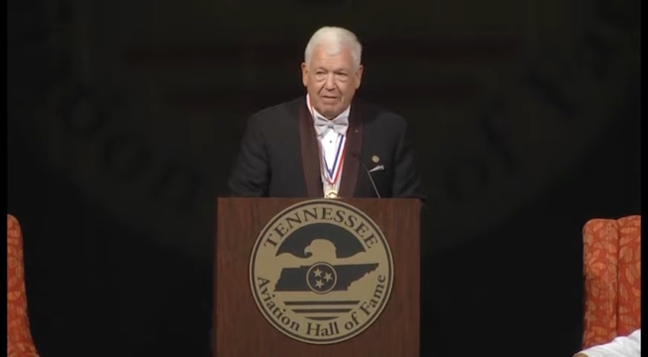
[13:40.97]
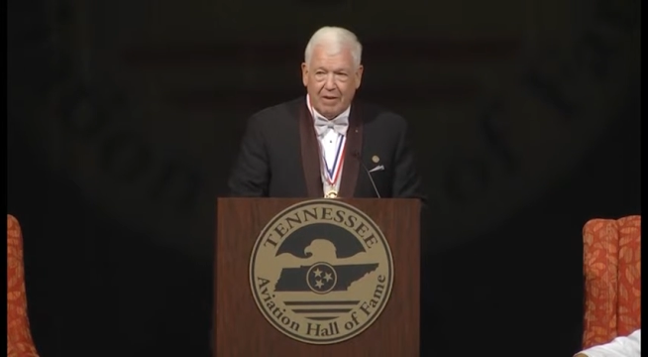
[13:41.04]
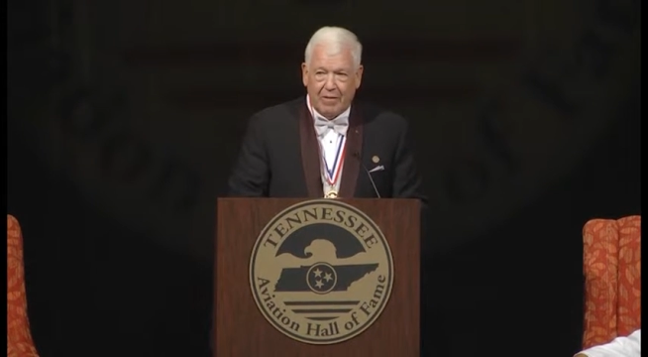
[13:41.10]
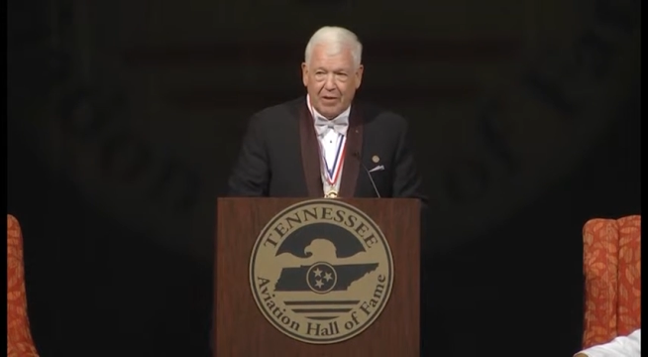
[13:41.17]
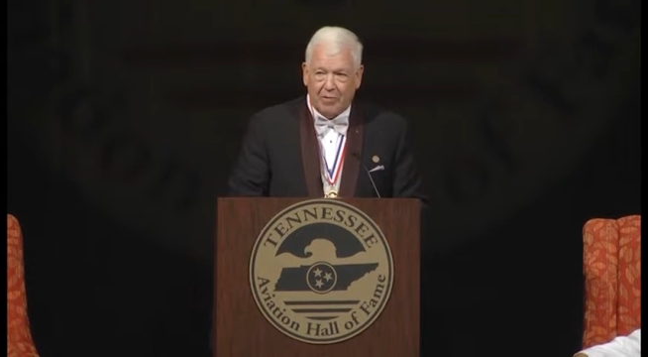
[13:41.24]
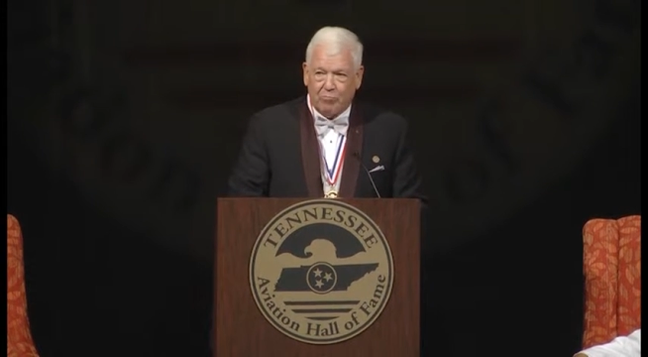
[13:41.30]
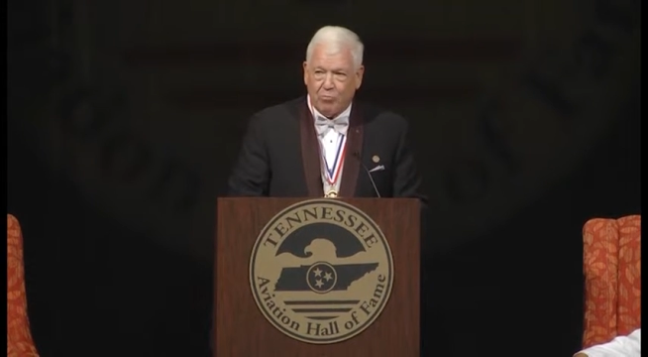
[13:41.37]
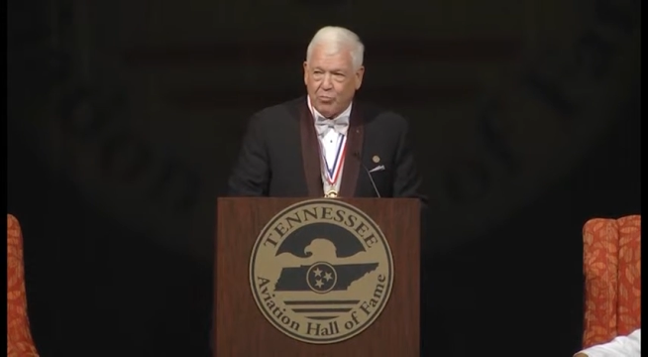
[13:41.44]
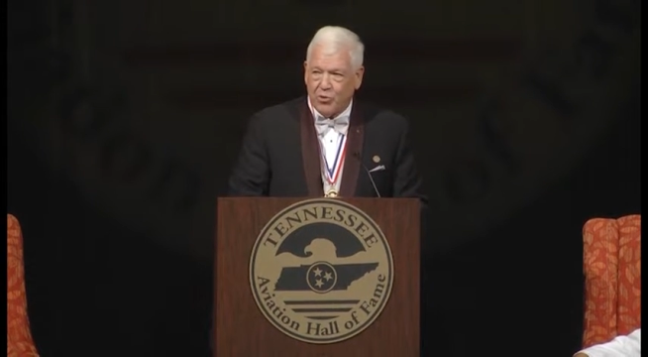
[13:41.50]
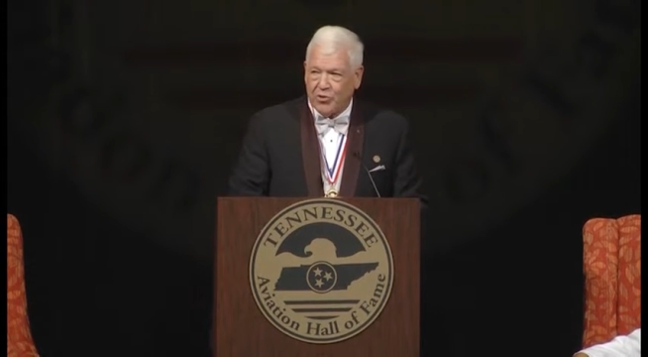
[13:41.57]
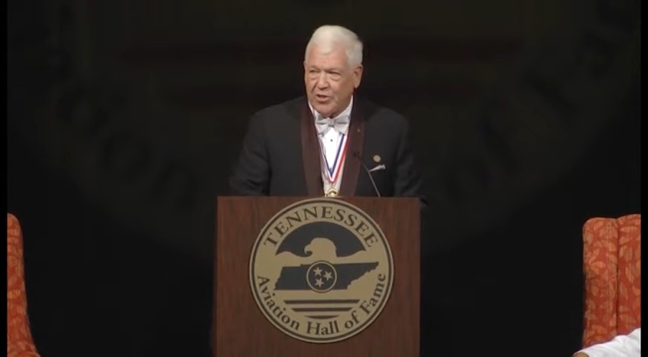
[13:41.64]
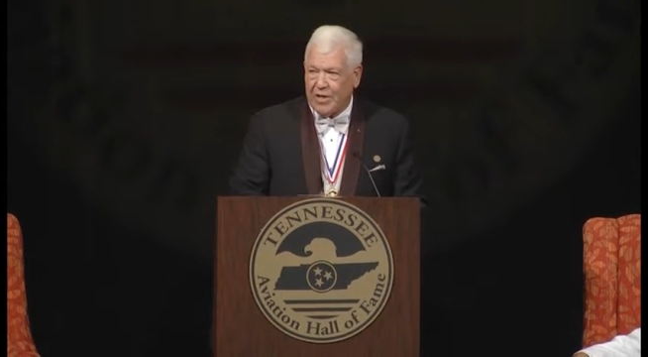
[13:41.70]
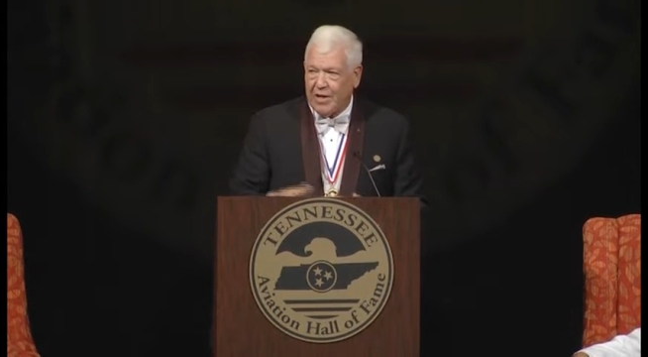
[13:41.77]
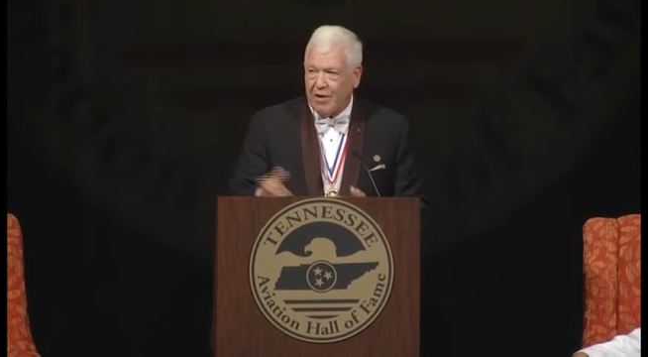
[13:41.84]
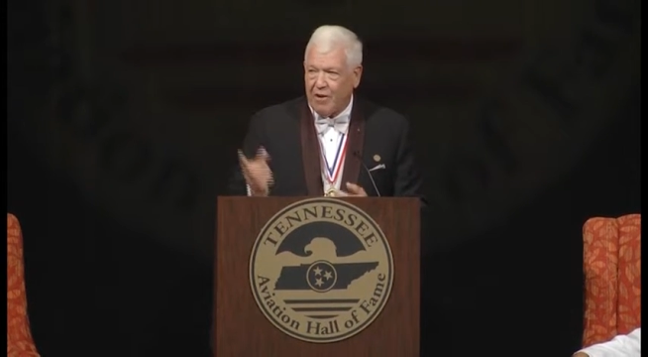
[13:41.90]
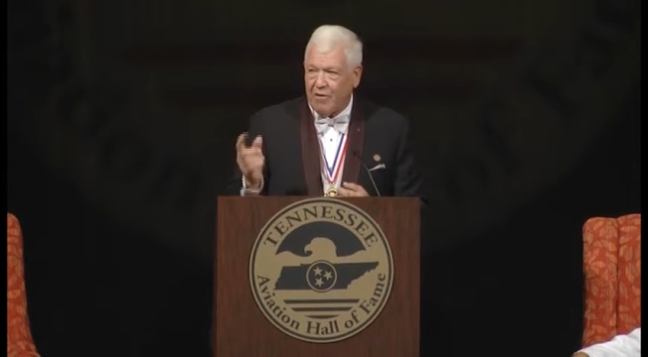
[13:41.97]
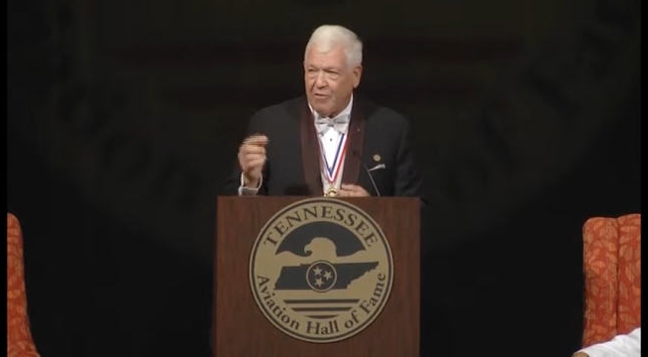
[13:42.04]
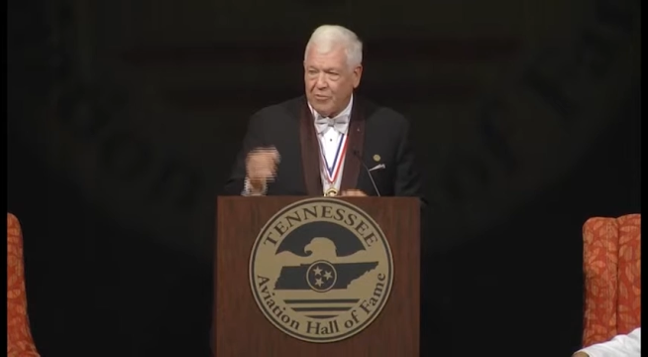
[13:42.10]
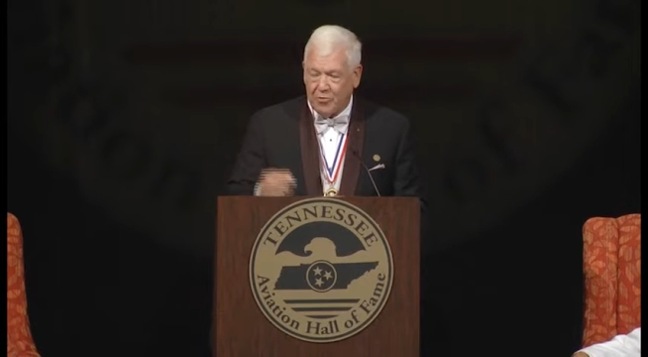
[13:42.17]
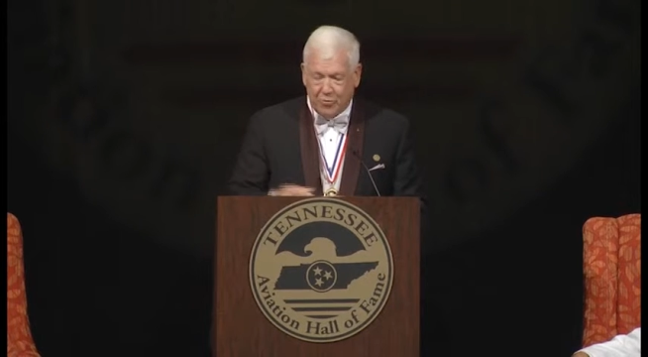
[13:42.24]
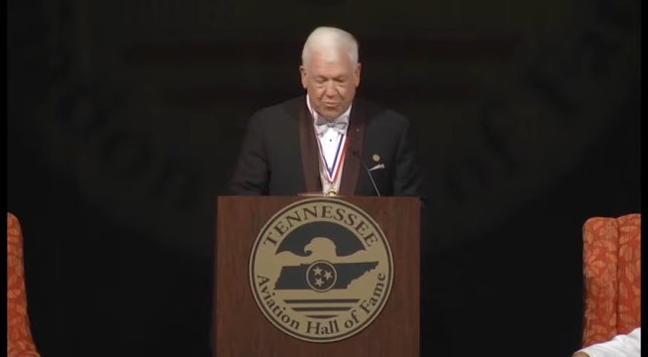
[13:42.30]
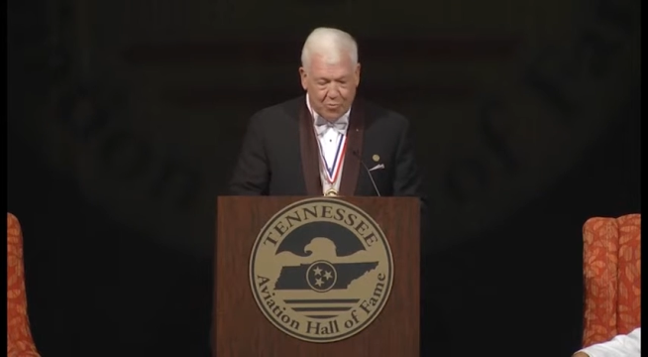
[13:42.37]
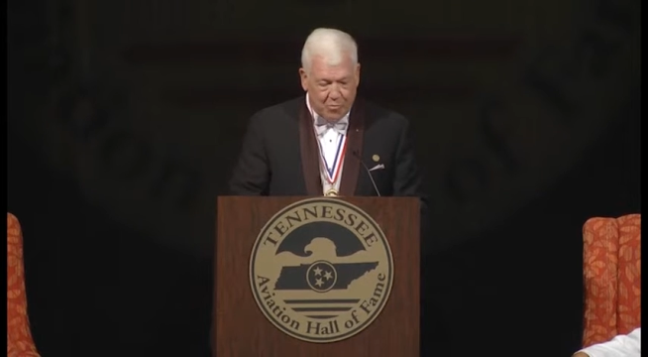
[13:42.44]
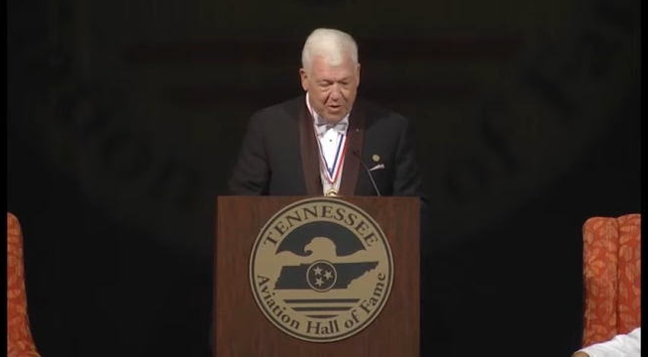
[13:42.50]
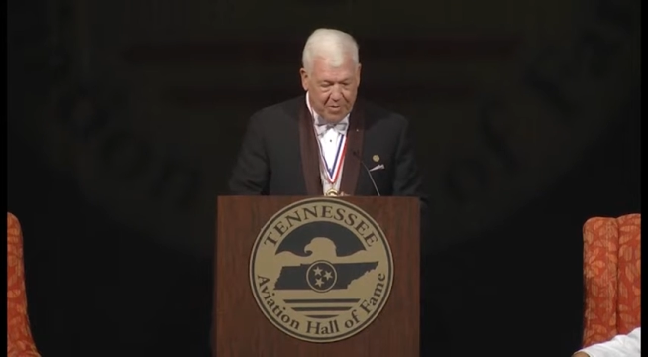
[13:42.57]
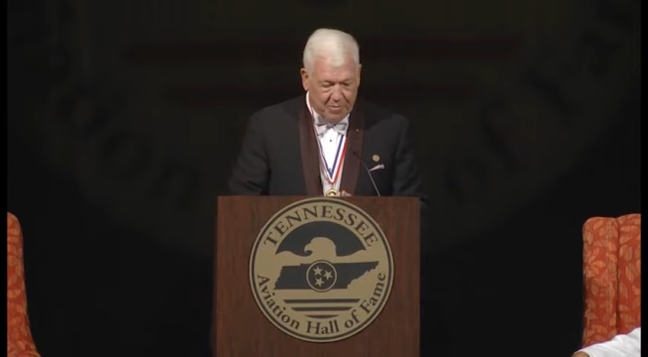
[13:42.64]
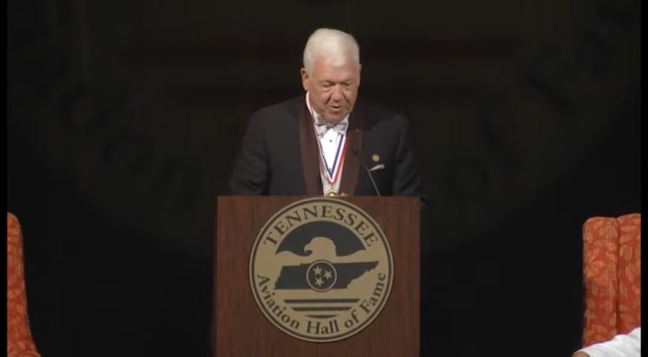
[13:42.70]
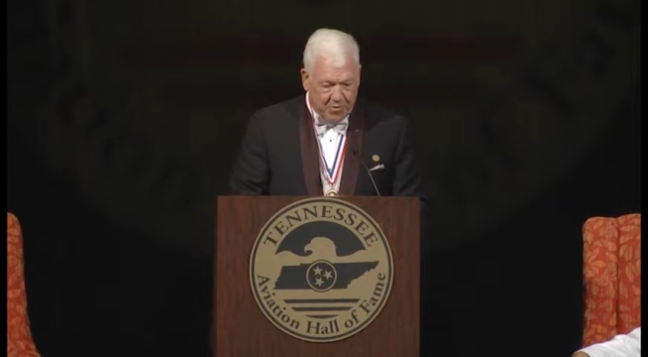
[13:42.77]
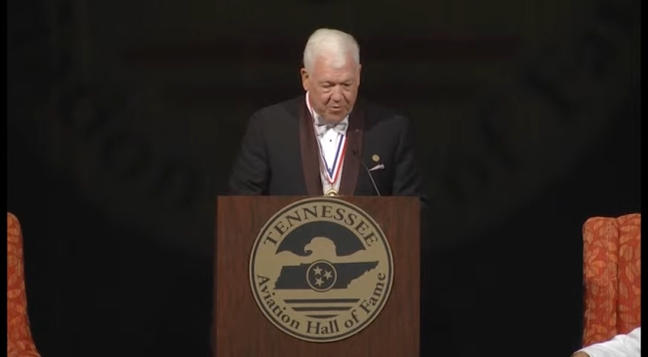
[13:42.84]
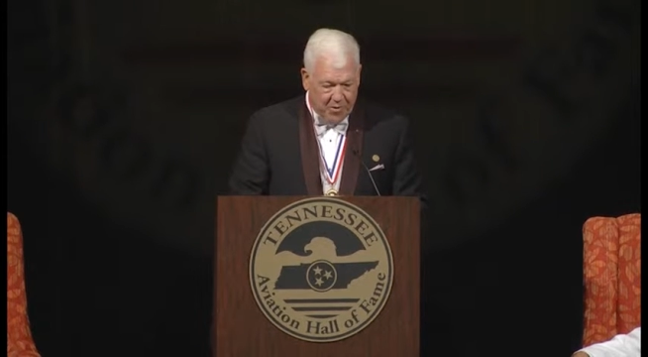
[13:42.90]
then proceeding on through my
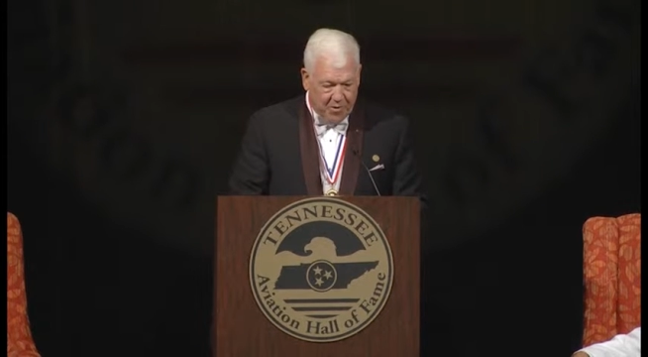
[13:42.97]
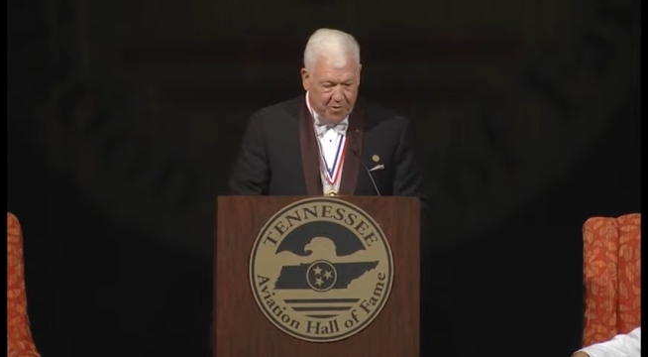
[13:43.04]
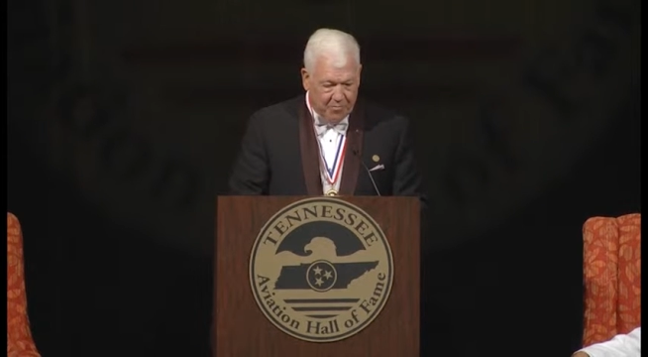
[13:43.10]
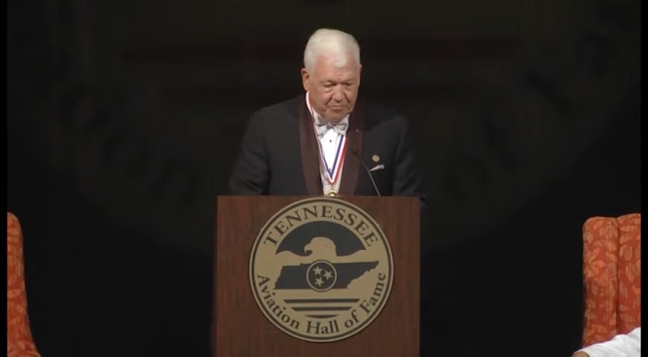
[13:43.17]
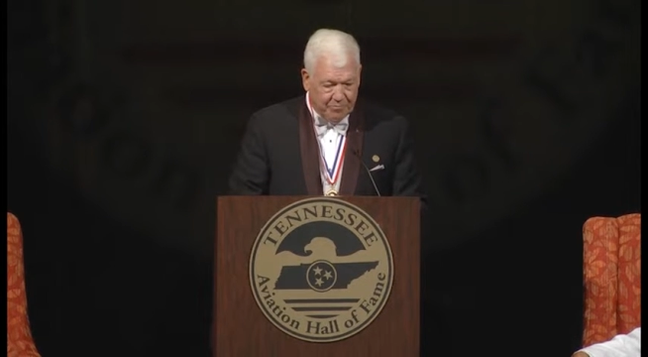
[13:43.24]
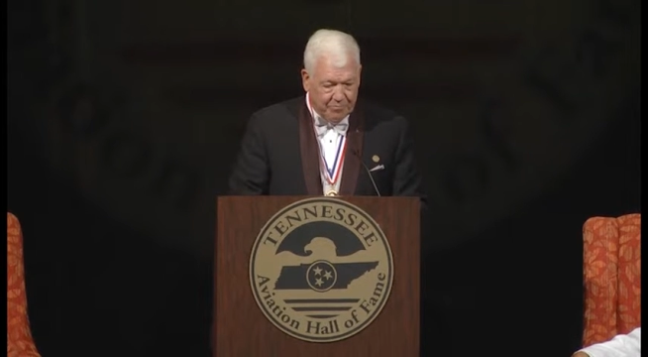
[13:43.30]
career.